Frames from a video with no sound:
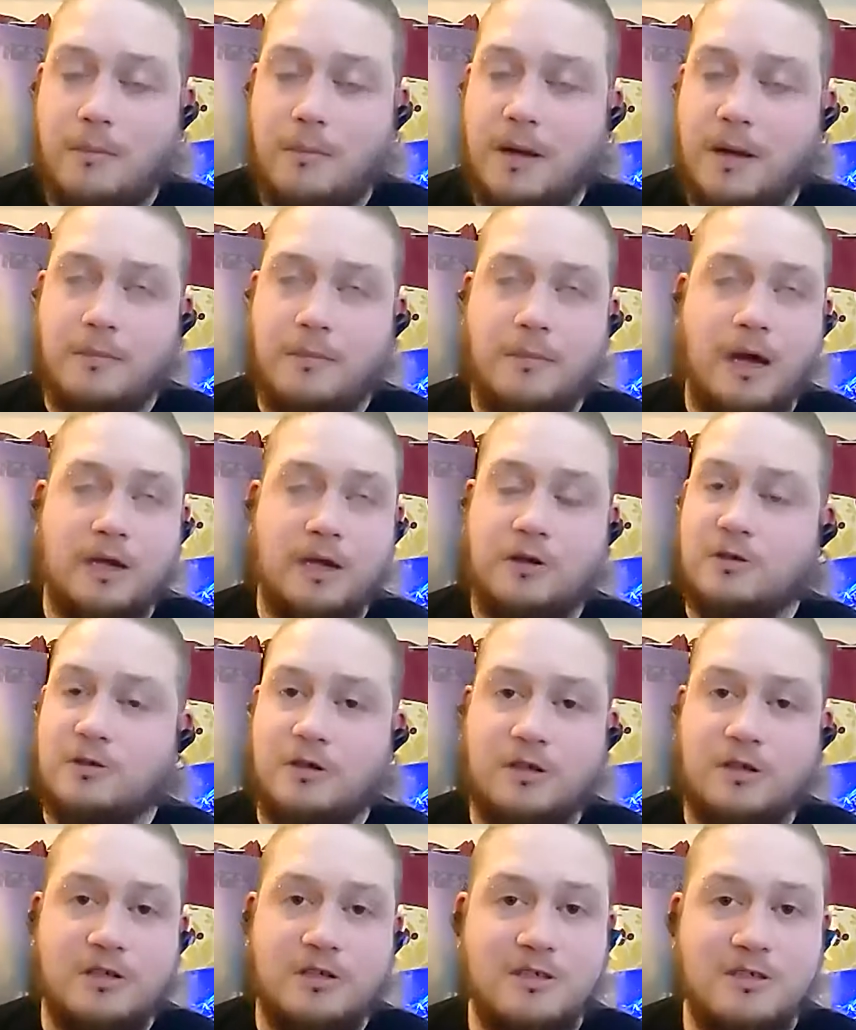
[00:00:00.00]
I mean, my
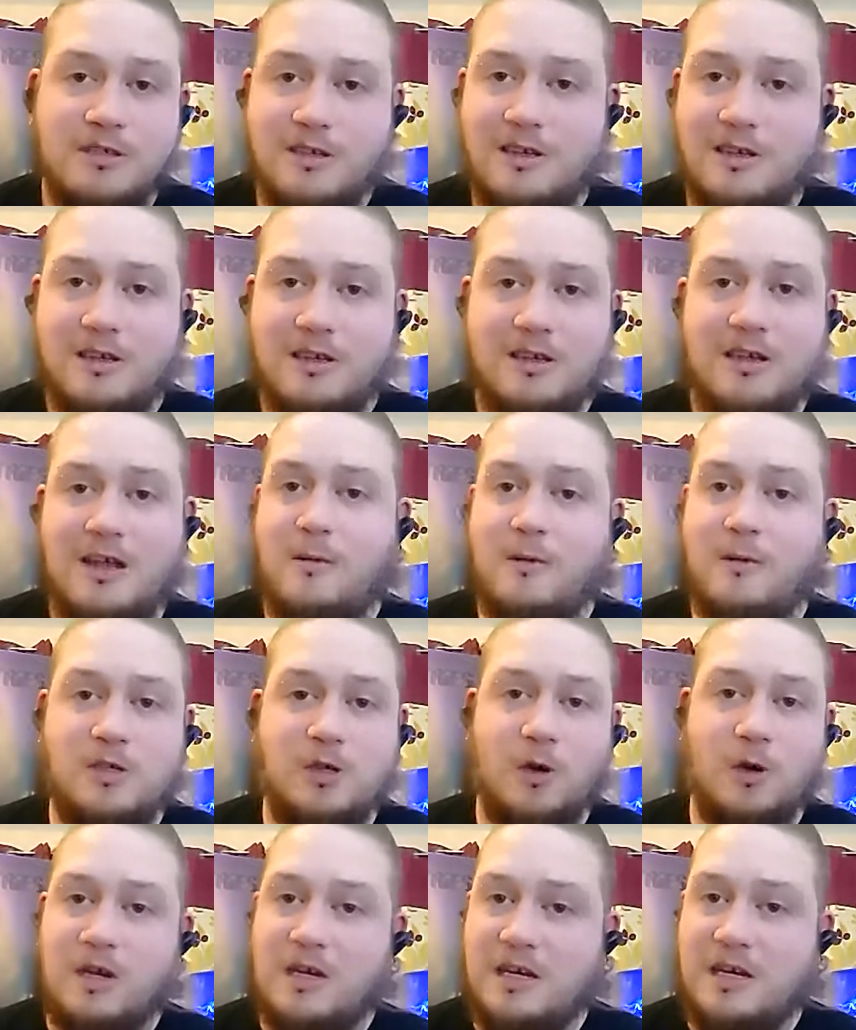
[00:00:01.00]
goodness, I'm a
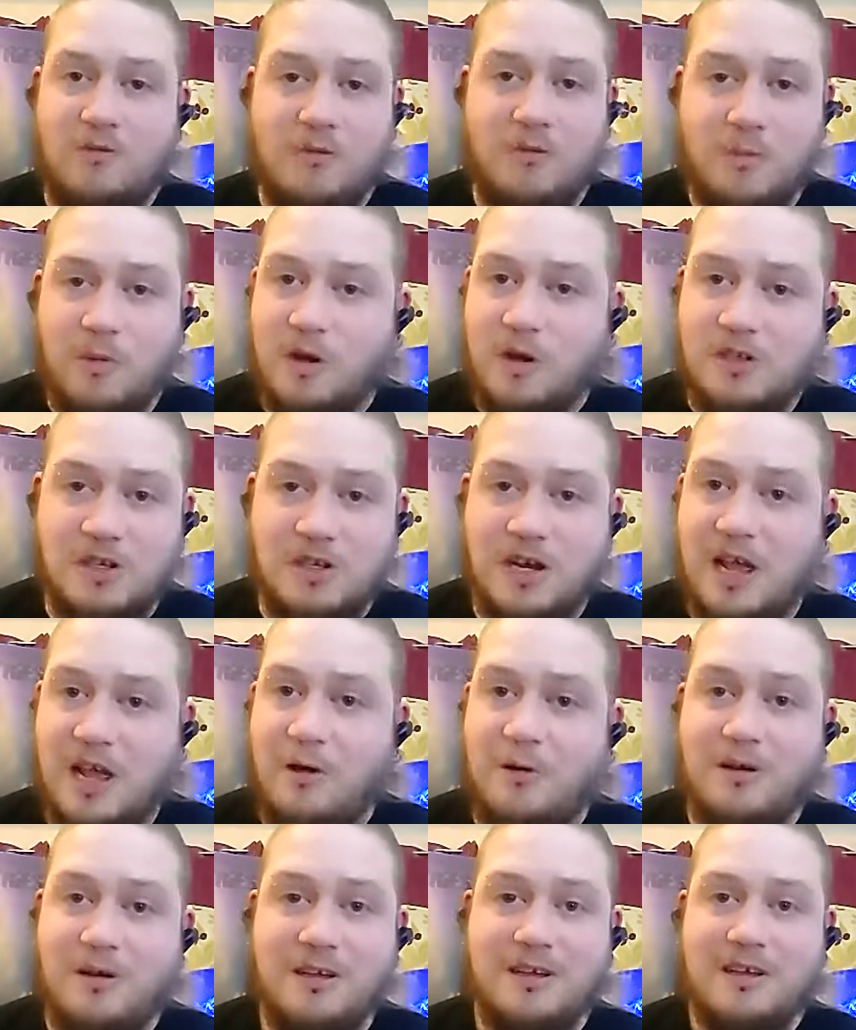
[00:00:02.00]
totally different person
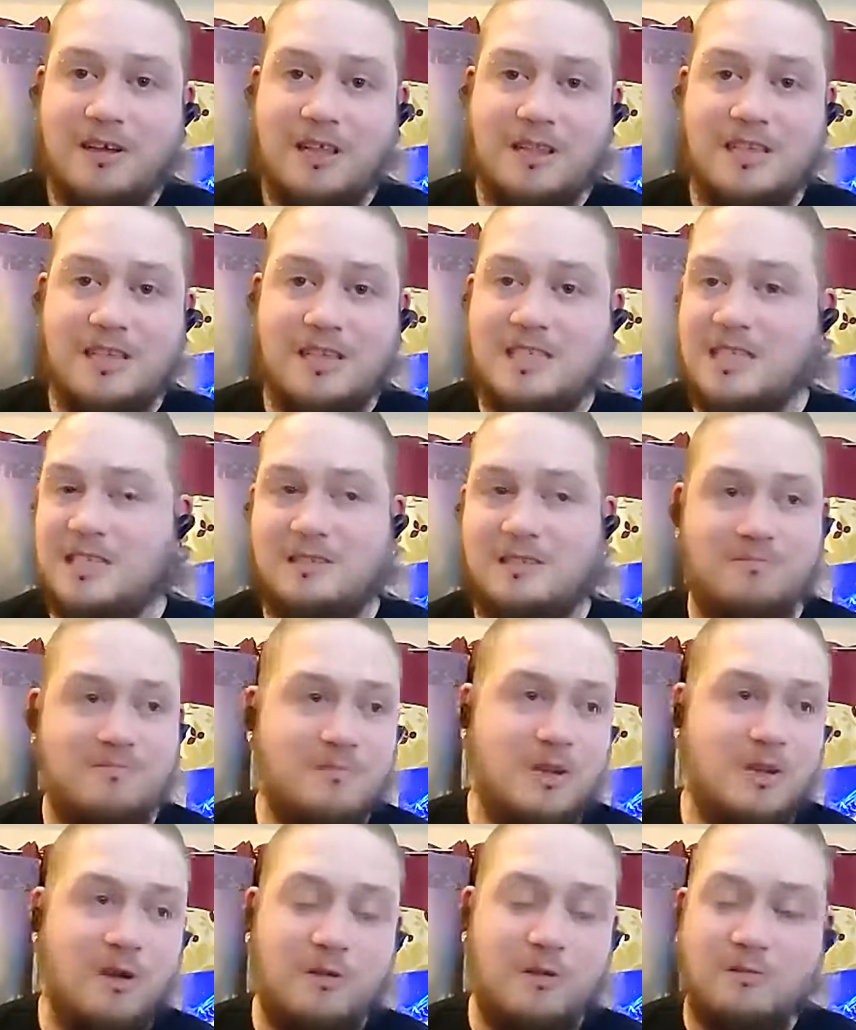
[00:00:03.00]
now, and this is
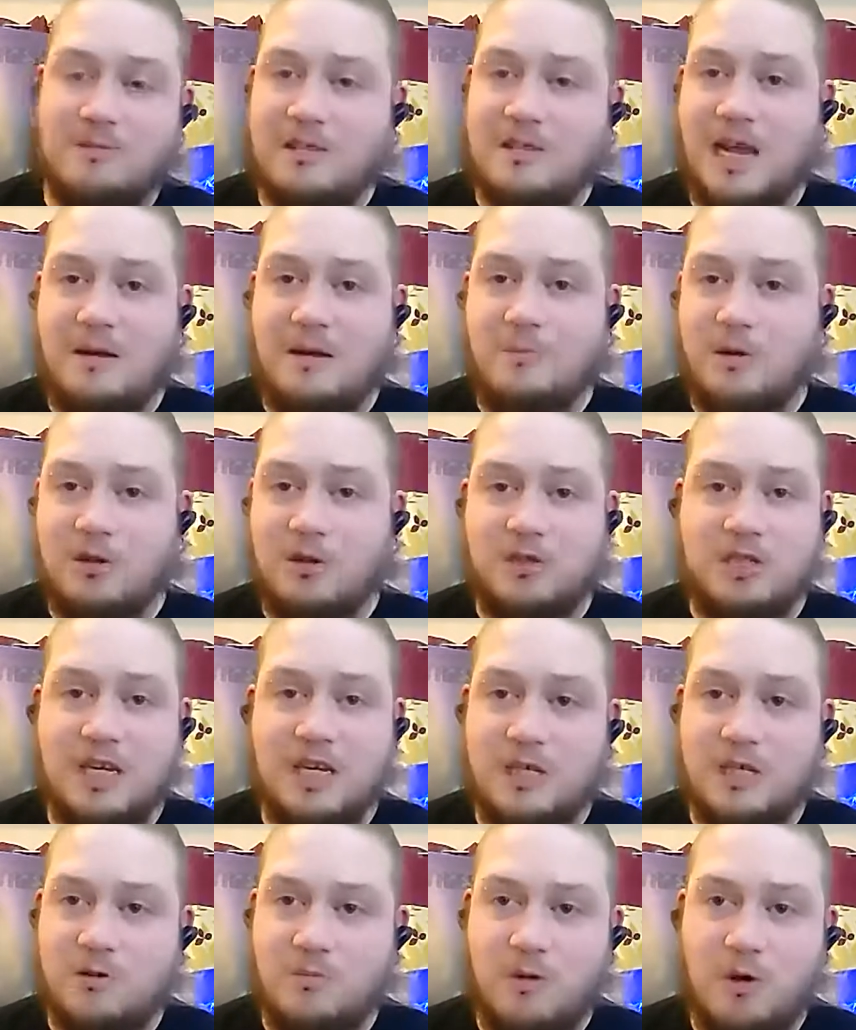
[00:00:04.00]
you know ten plus
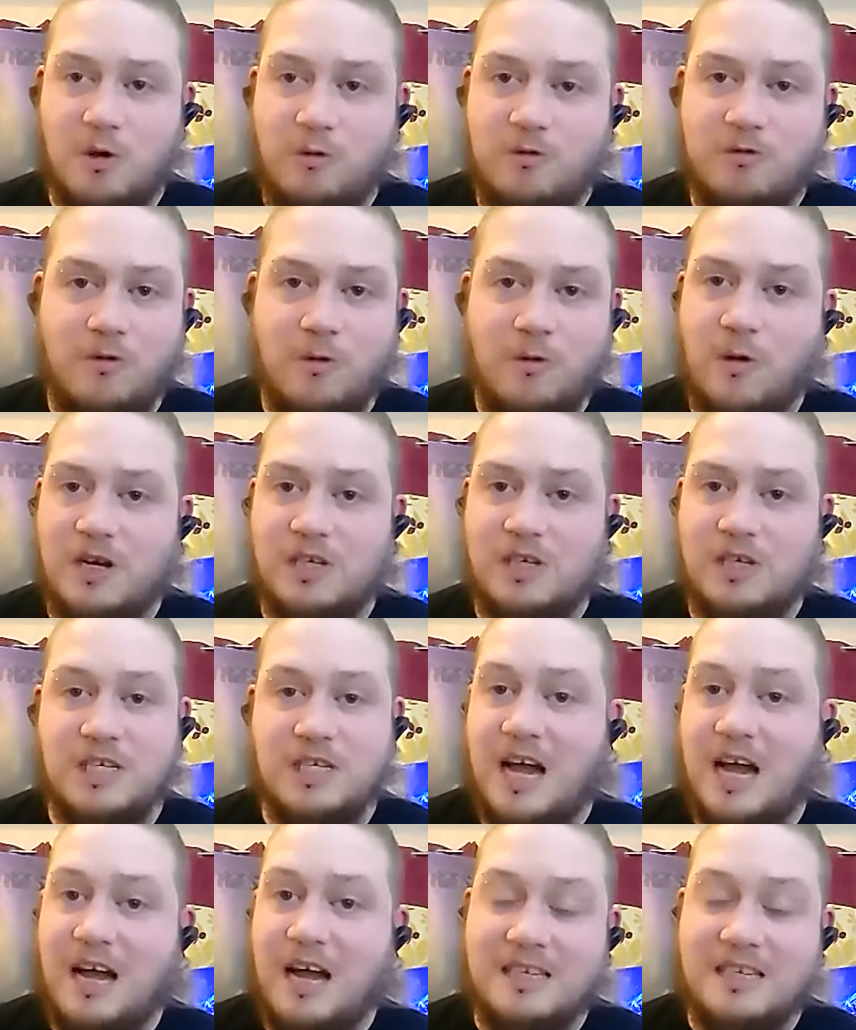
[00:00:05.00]
years removed from when
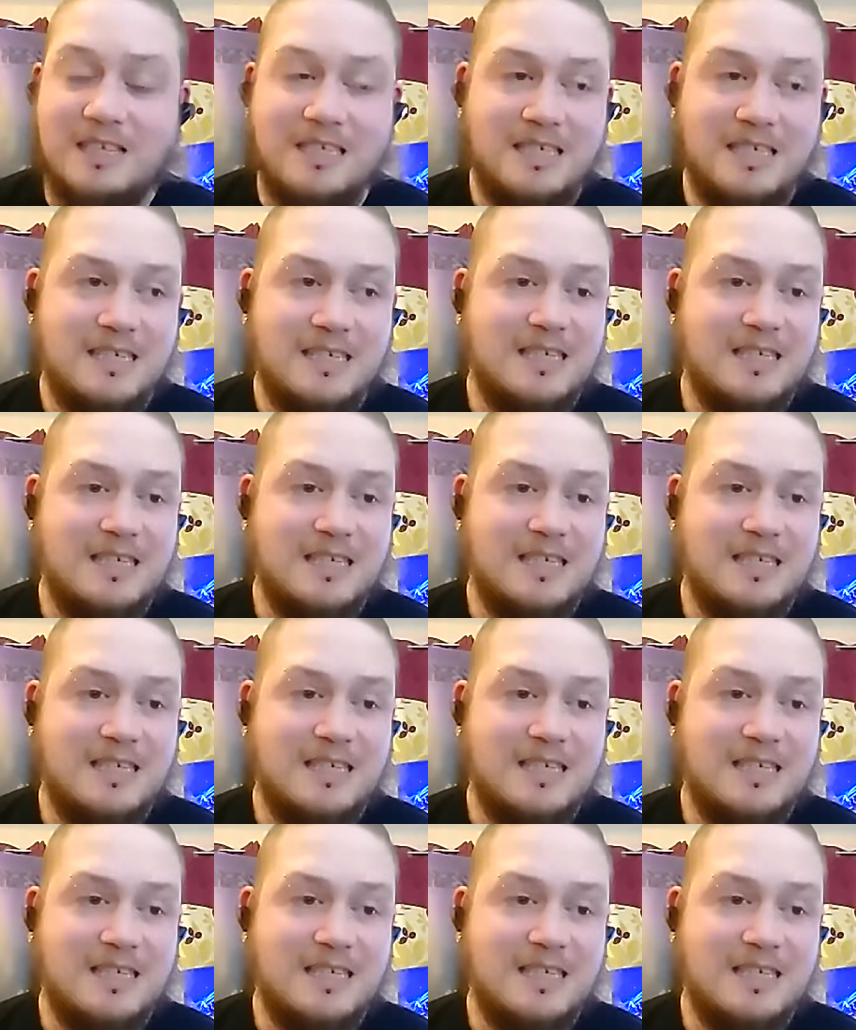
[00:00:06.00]
she died.